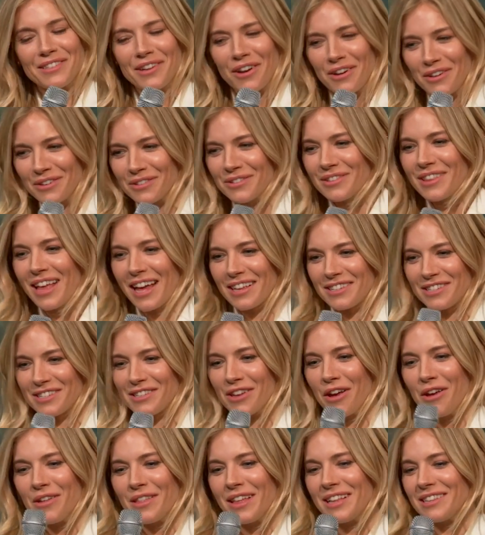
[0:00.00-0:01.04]

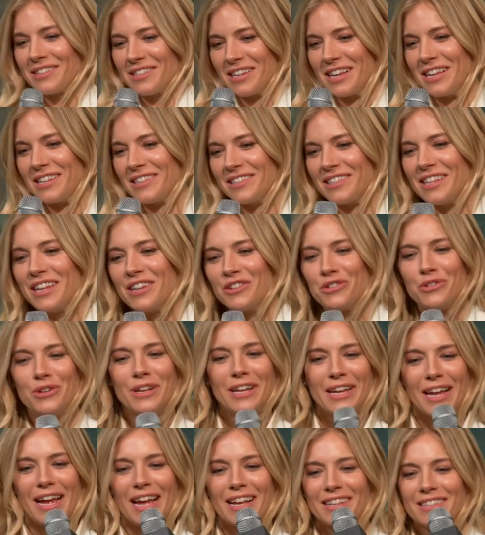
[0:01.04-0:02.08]
It's
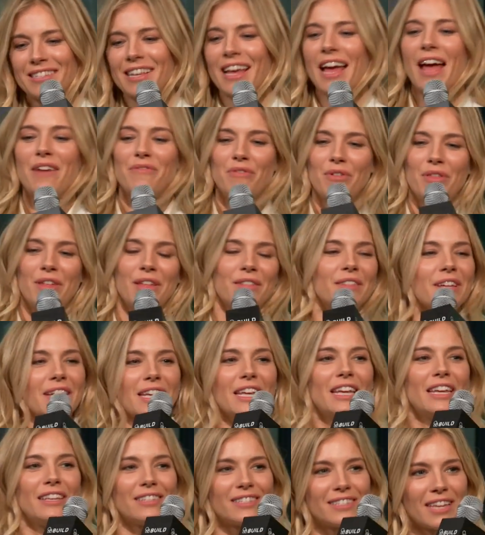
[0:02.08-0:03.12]
literally everything that
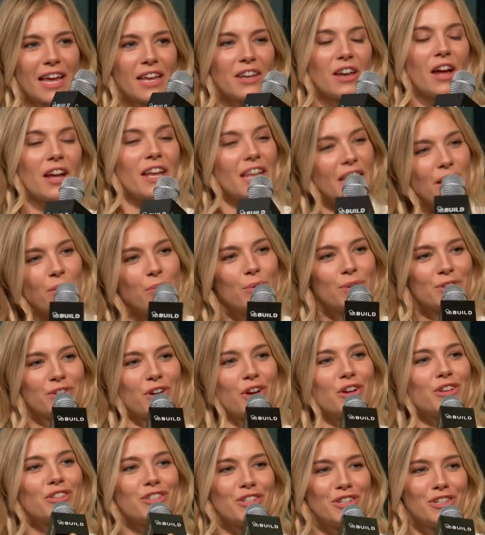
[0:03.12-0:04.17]
he said he was
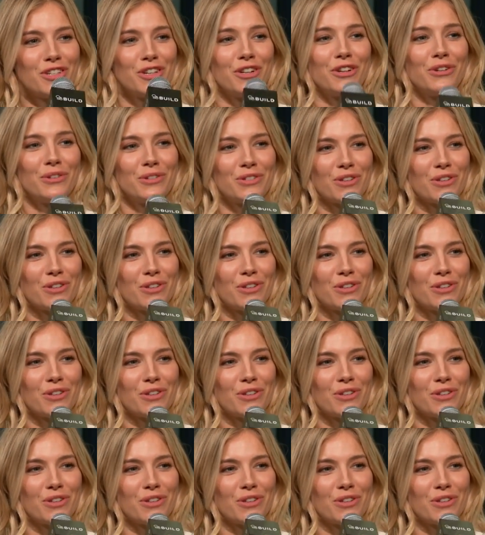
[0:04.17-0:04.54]
going to do.